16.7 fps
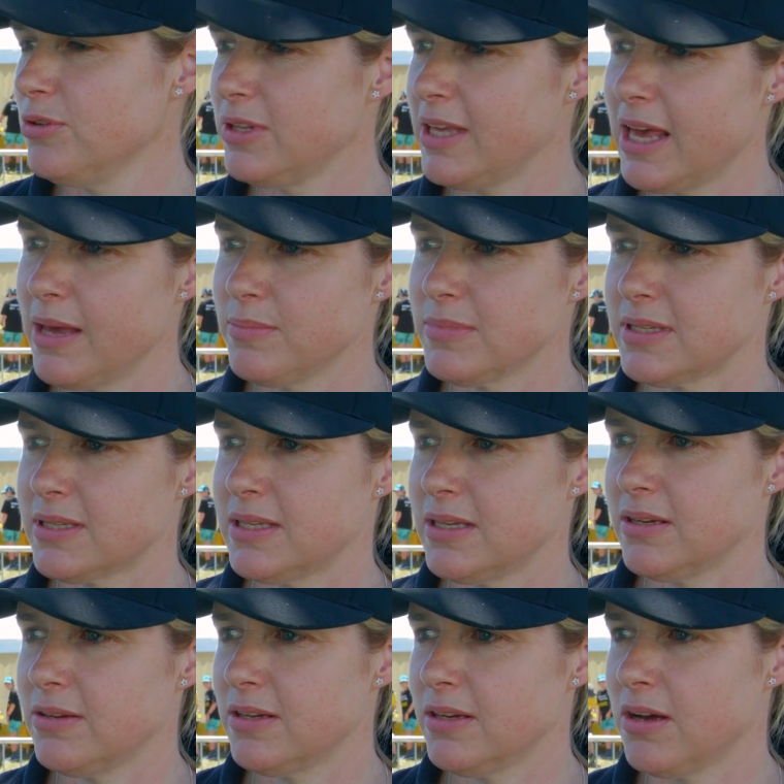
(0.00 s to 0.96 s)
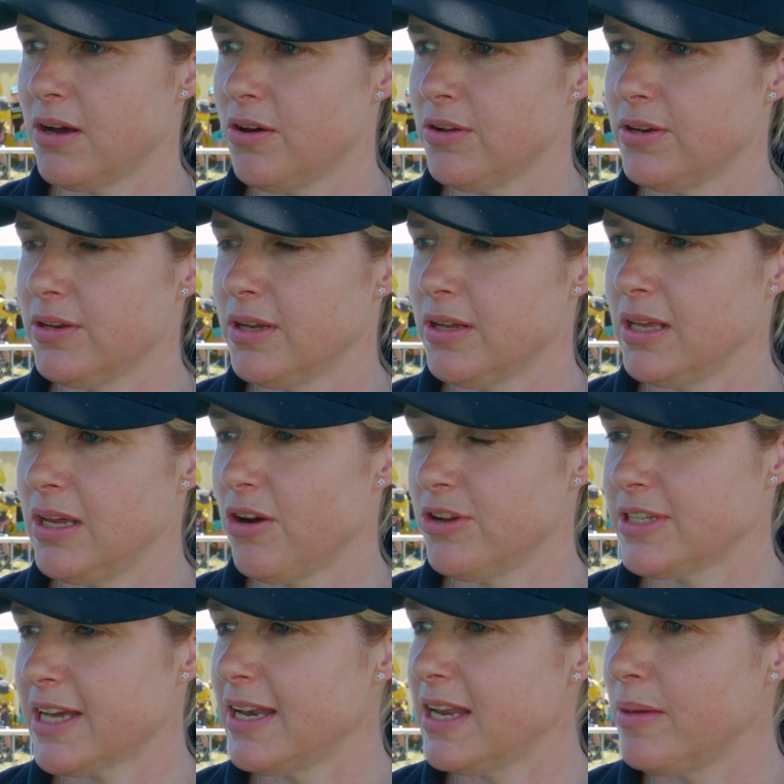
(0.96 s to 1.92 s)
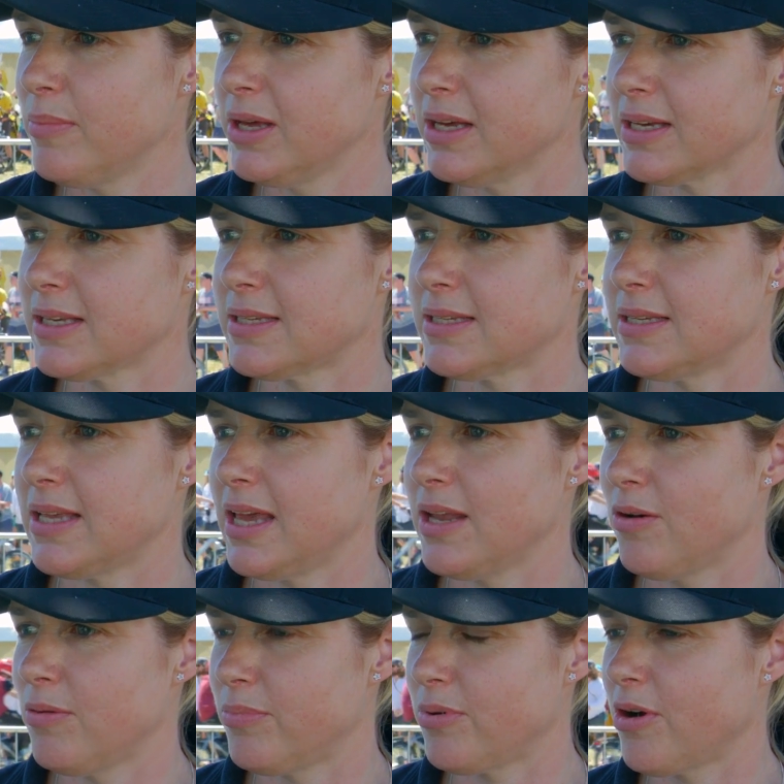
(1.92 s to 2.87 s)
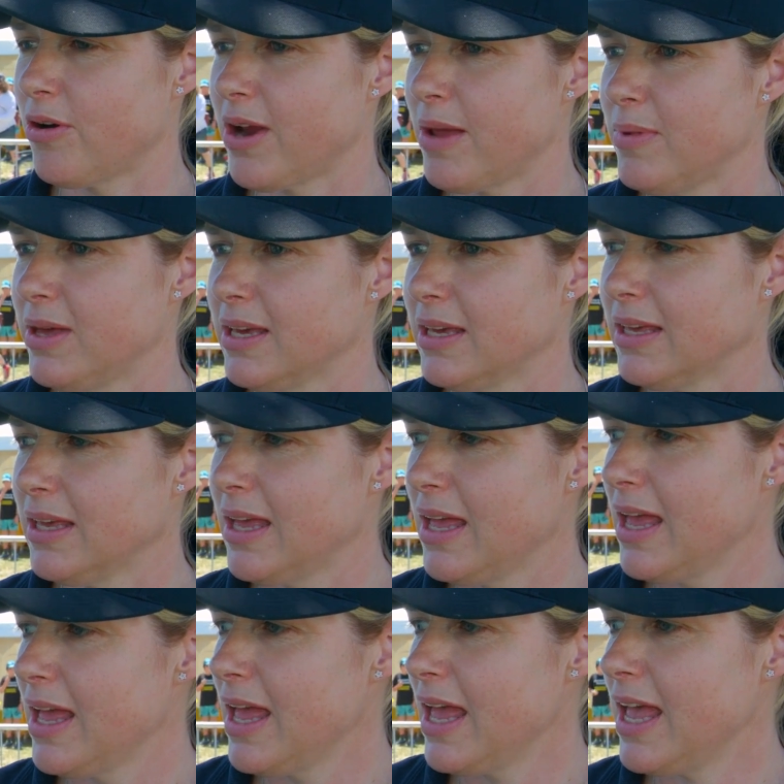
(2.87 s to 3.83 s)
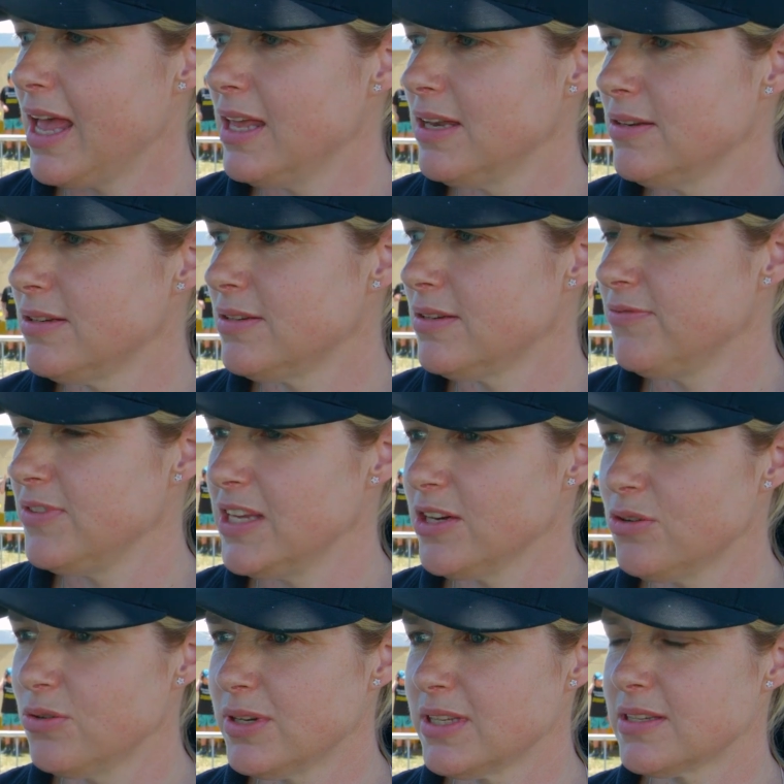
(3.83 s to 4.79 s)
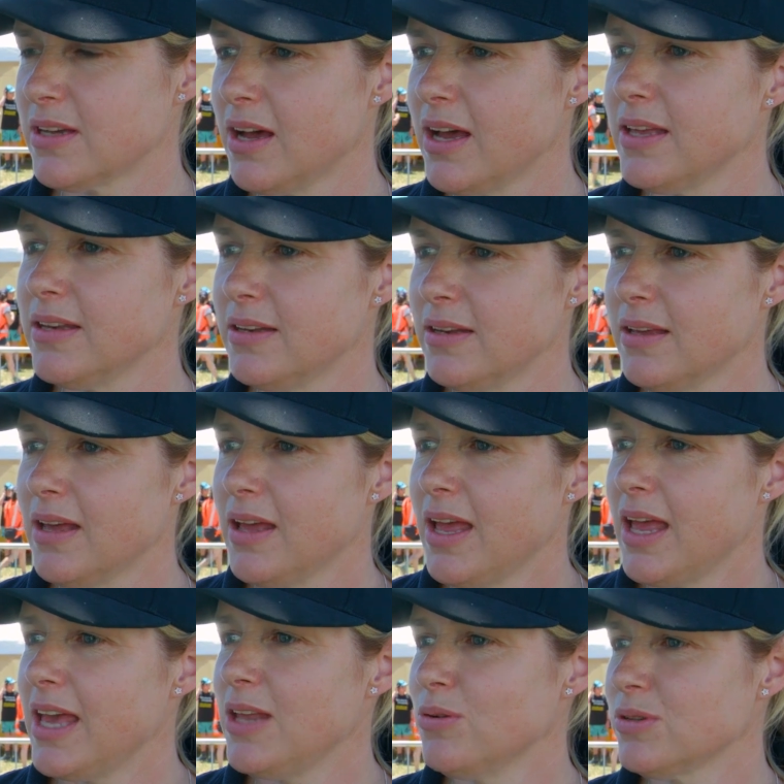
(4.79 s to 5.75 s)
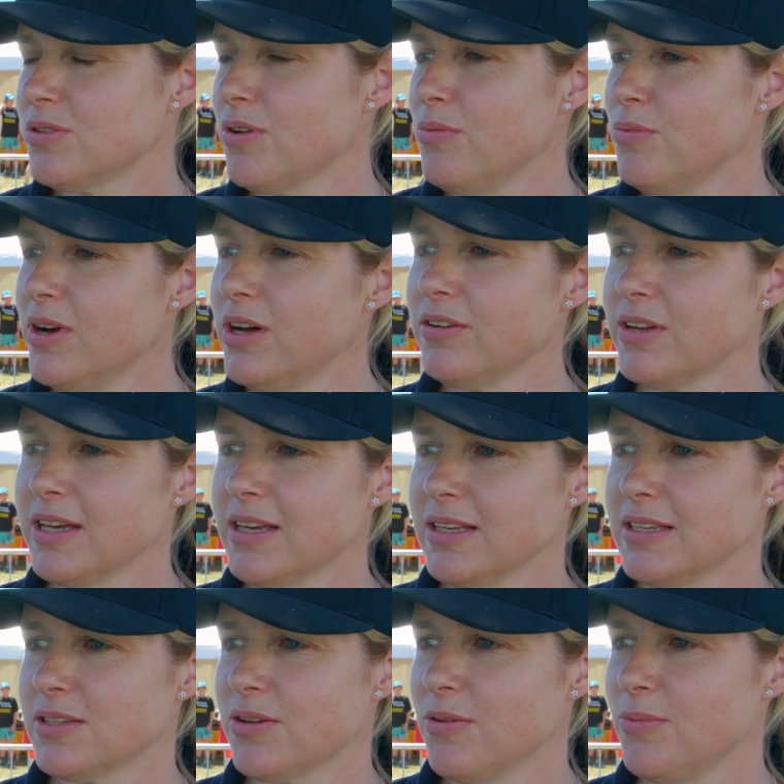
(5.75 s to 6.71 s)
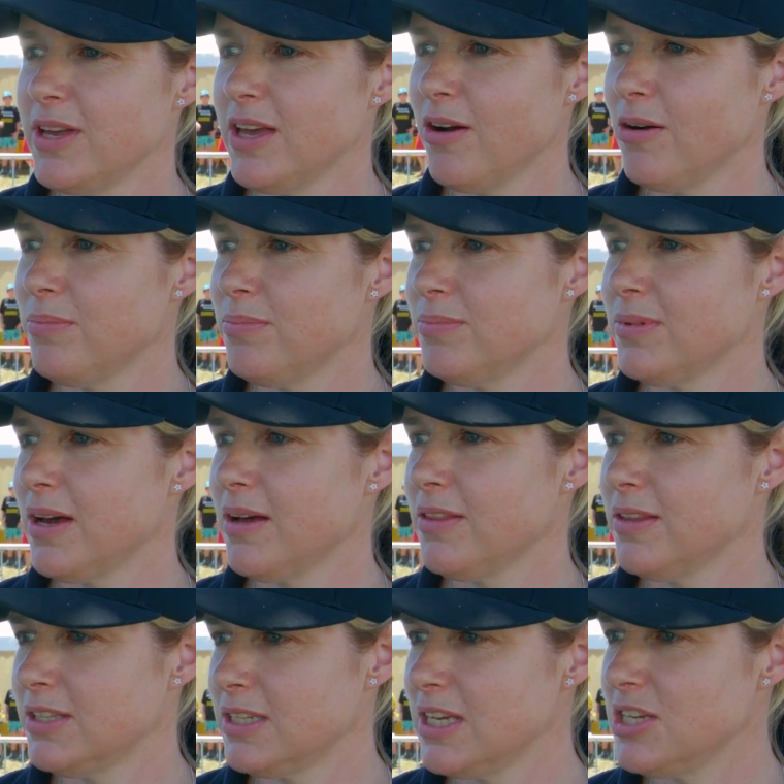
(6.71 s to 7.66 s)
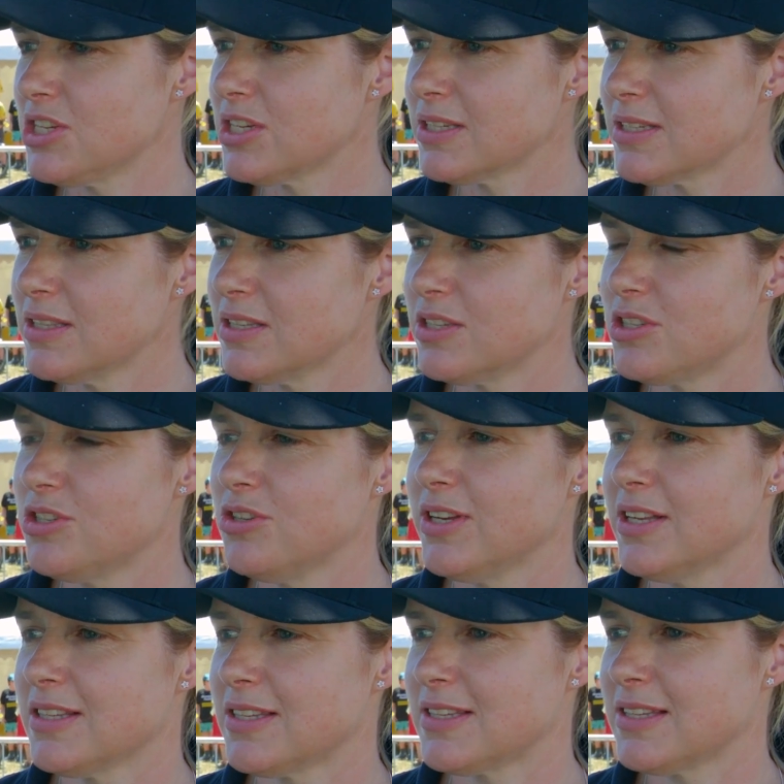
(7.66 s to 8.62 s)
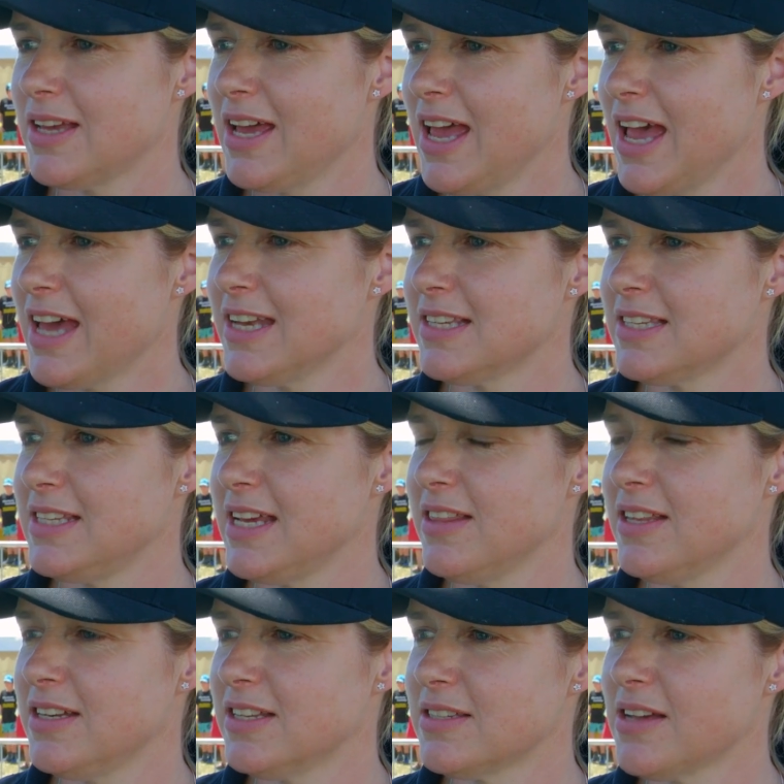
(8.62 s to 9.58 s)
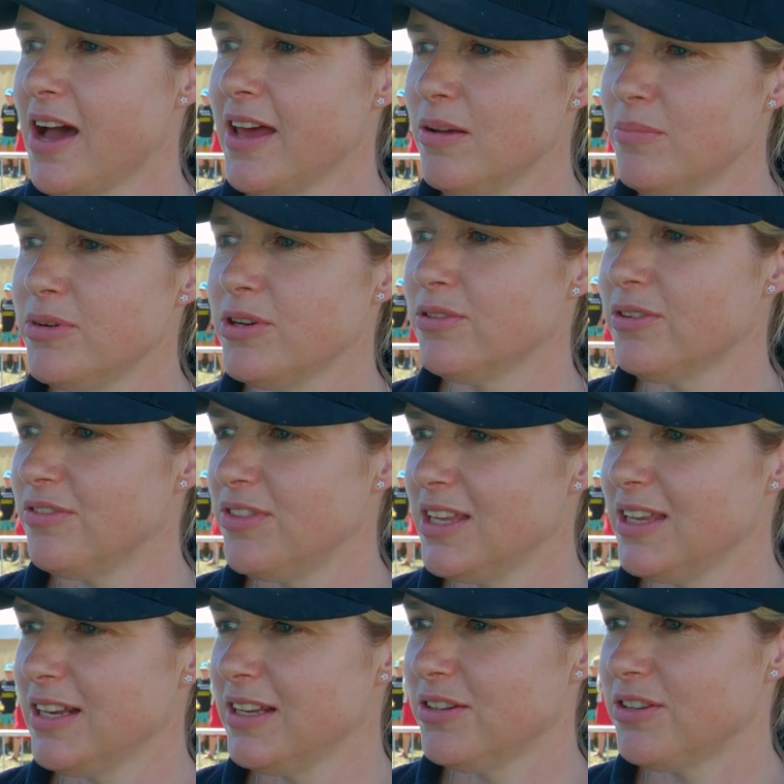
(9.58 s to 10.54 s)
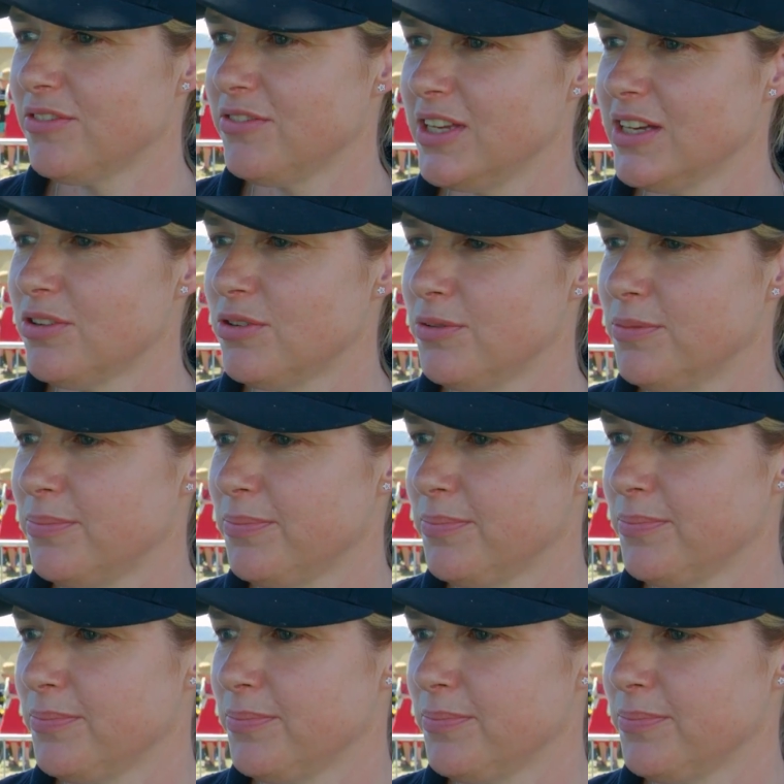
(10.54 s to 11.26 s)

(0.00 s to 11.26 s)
boot camps on aerodynamics and on programming and vehicle design, and also on welding. So we help the teachers and the students understand the design and build of the electric vehicle.